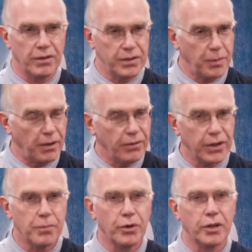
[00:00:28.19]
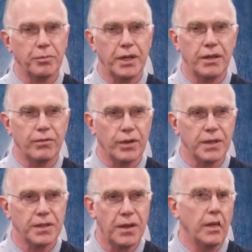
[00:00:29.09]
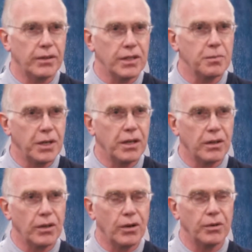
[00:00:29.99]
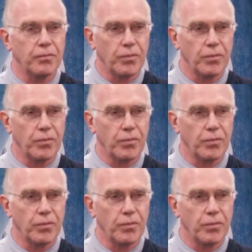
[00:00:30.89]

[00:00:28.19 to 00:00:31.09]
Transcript: It's been a very important meeting for us. At this meeting alone,